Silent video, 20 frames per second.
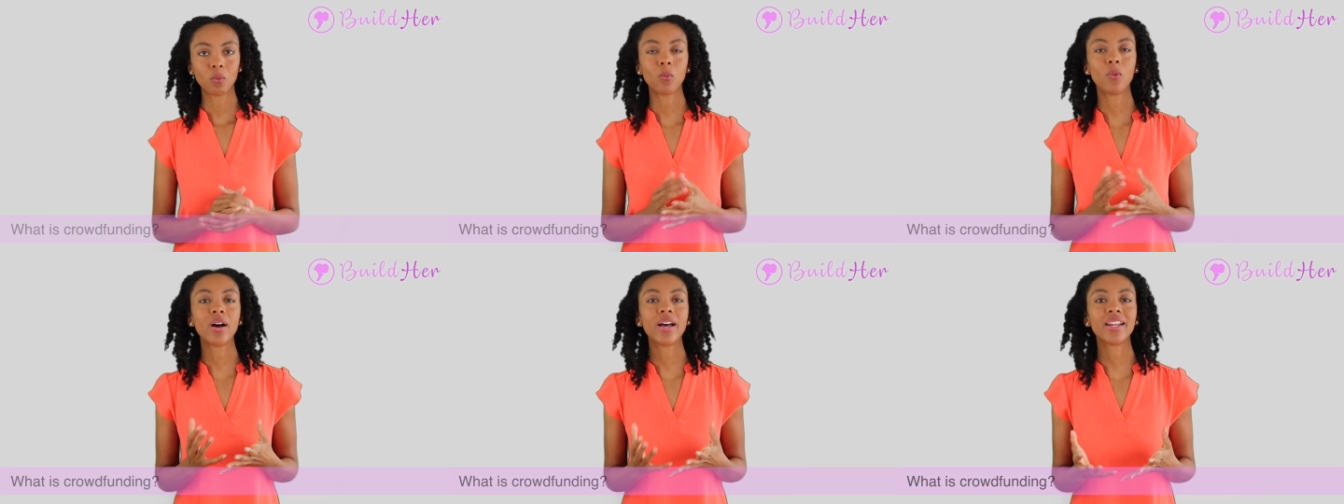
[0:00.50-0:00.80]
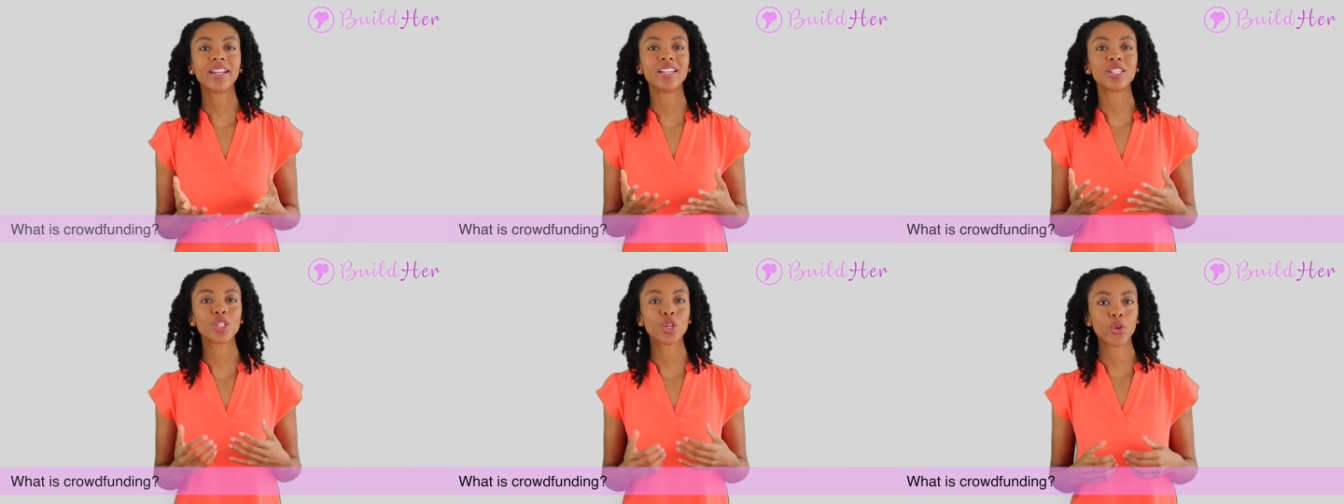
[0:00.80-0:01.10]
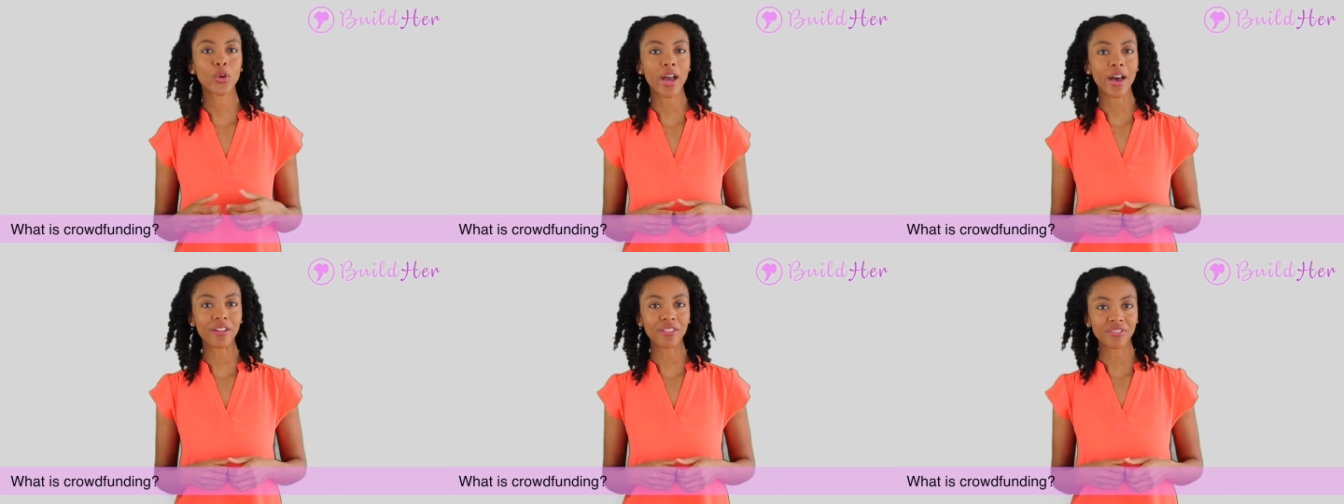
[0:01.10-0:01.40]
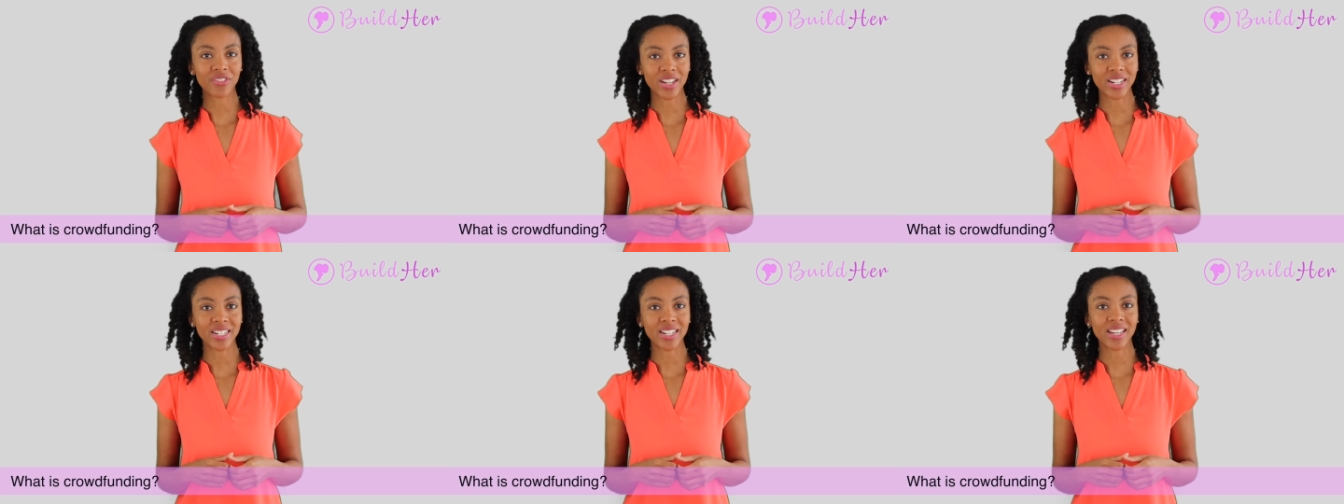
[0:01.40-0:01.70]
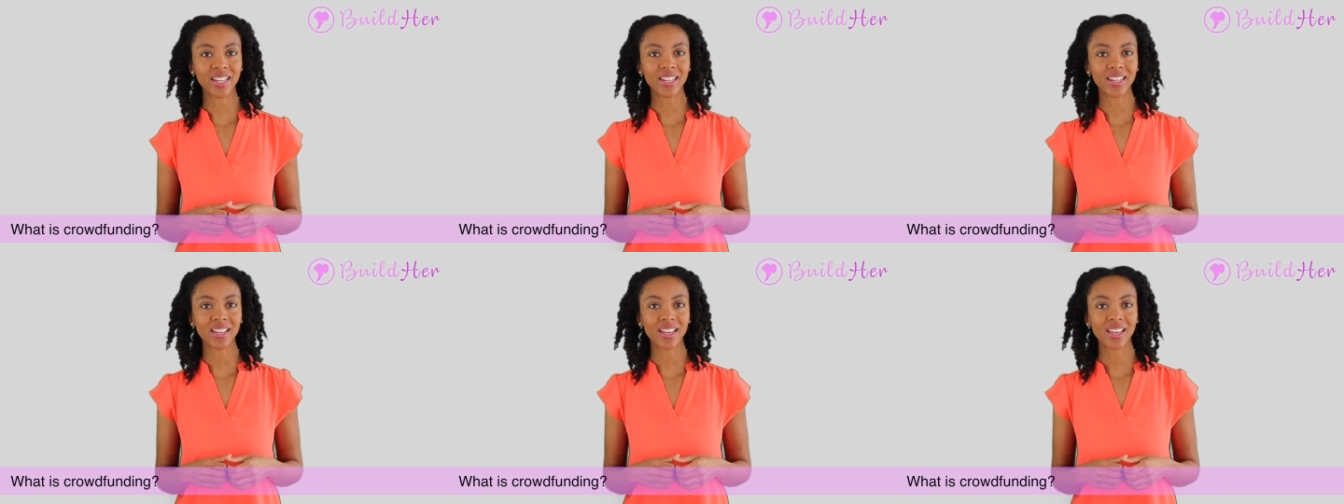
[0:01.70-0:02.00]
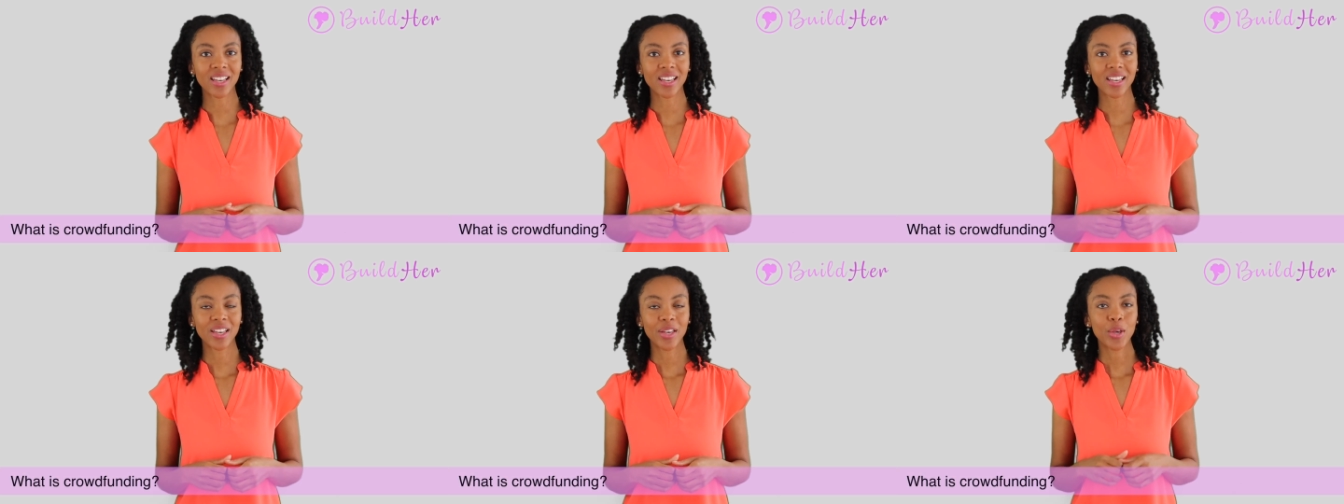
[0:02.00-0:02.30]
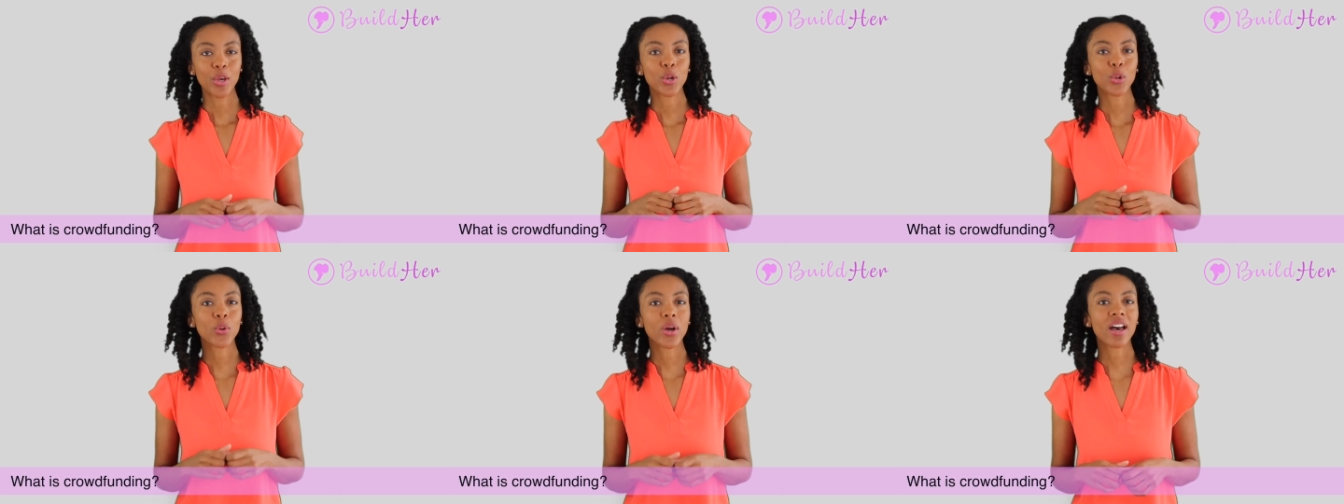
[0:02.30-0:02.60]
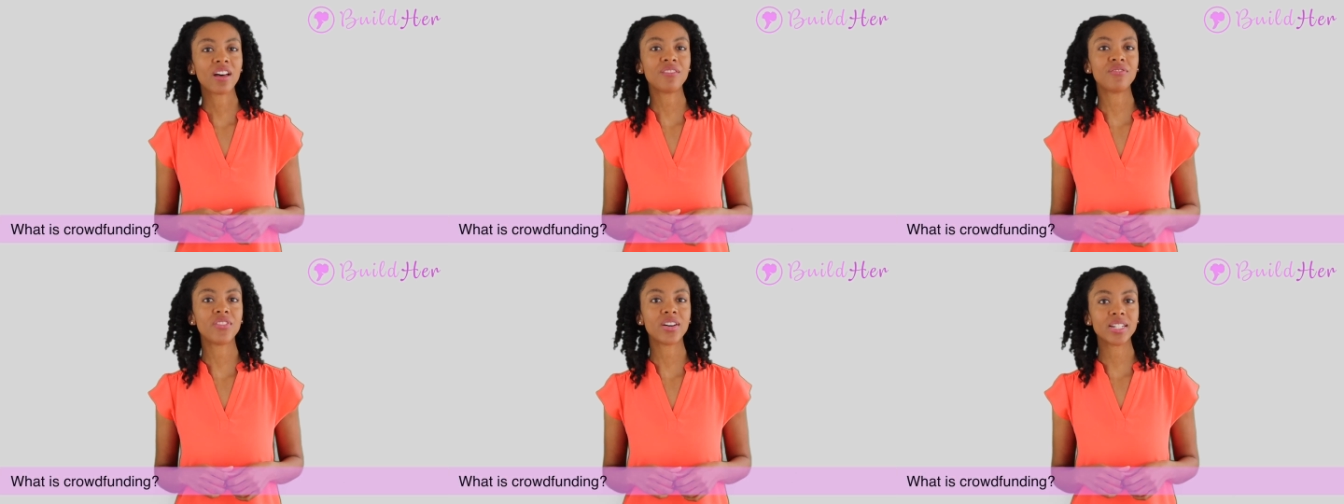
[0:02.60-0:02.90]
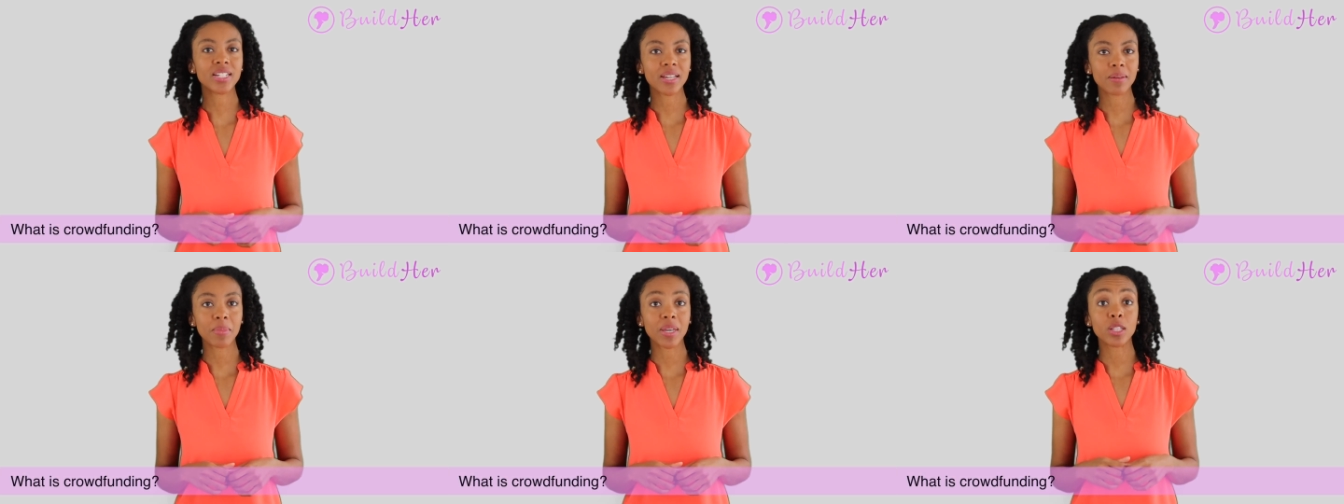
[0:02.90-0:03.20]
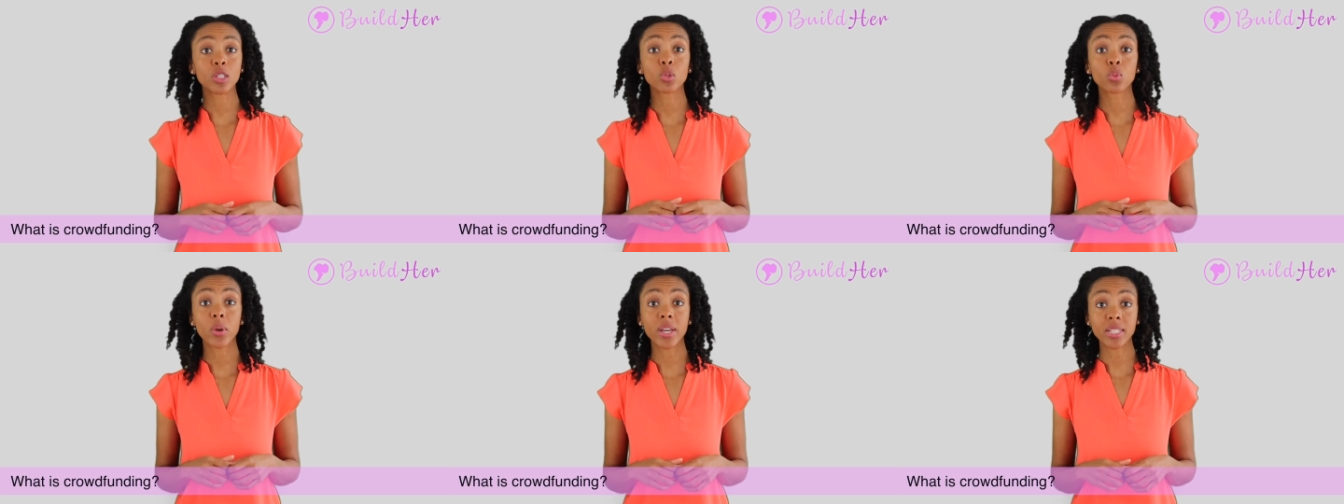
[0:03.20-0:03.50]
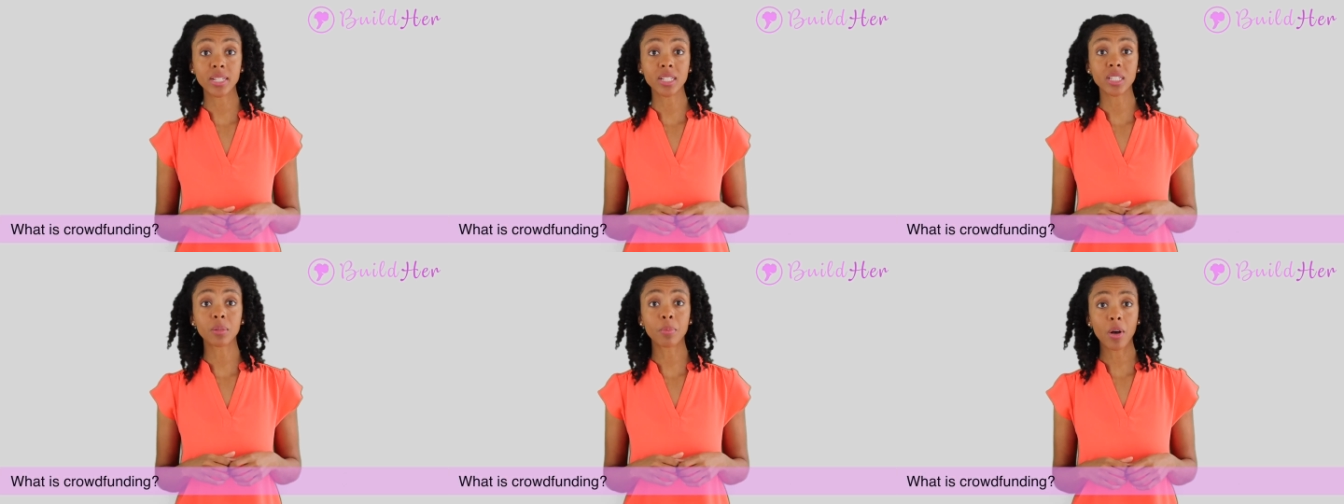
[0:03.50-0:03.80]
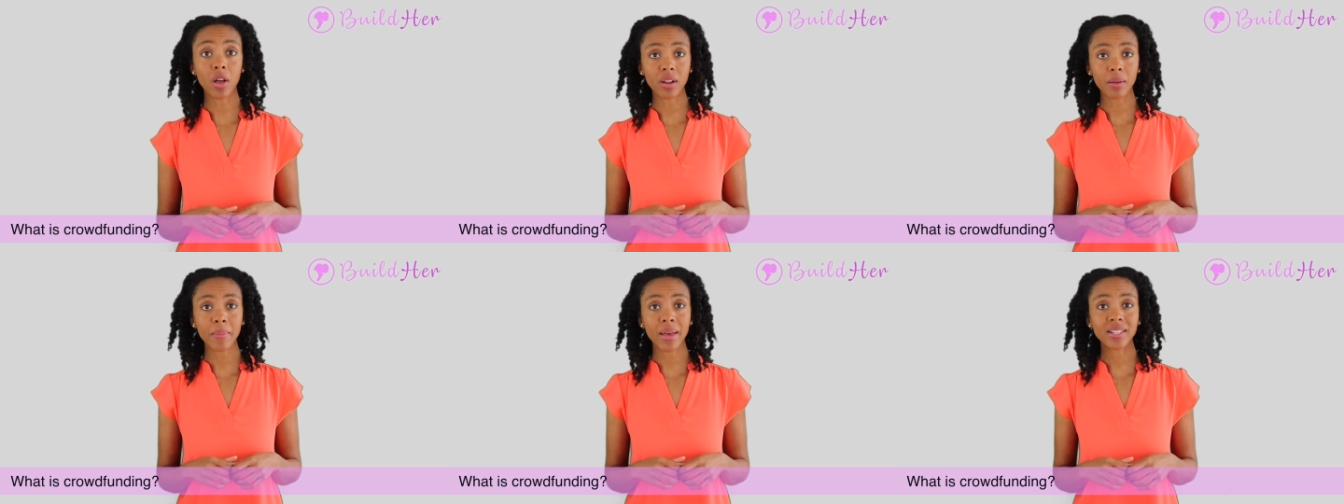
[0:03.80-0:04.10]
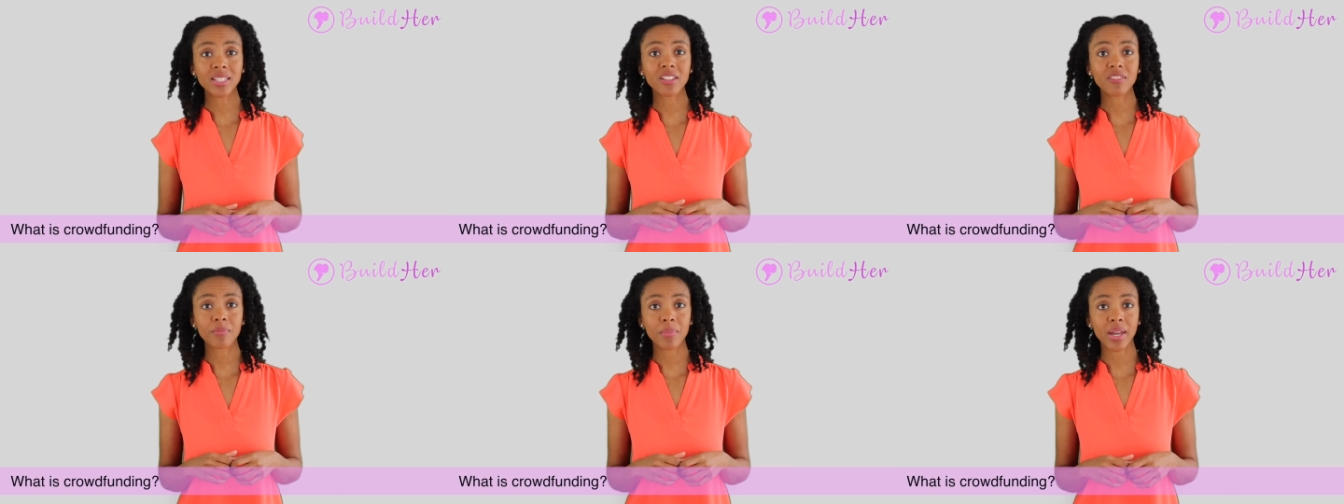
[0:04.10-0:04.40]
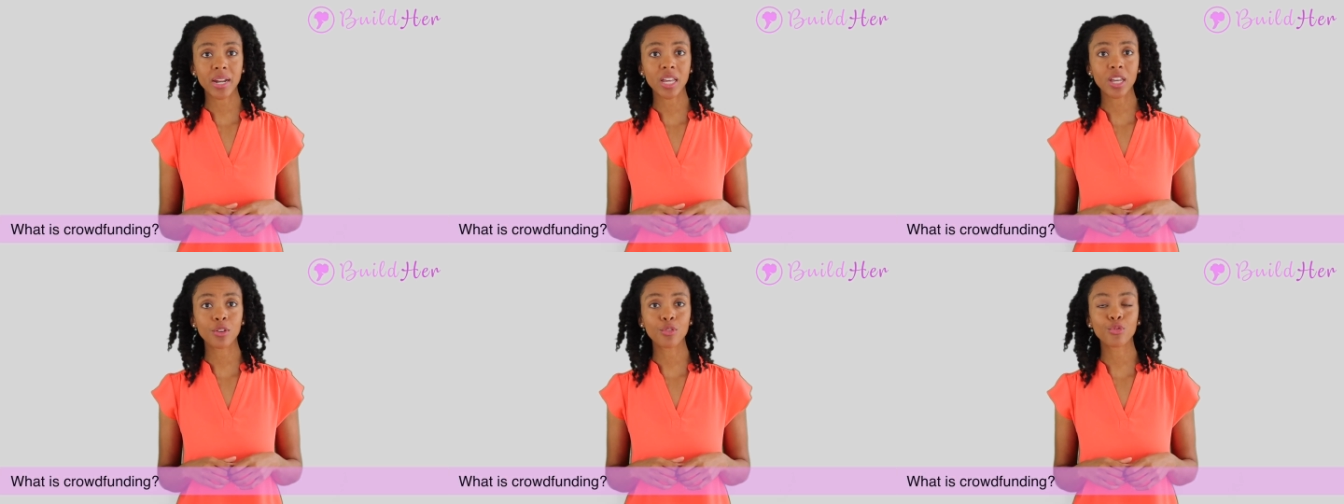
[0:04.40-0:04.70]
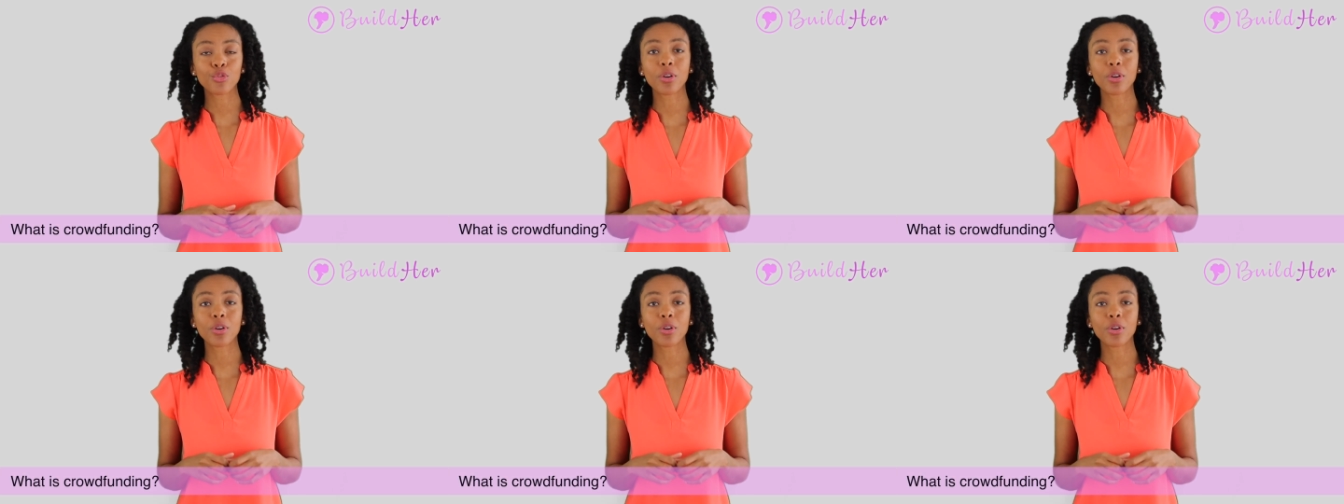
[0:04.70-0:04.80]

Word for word: What is crowdfunding? Crowdfunding means raising small amounts of money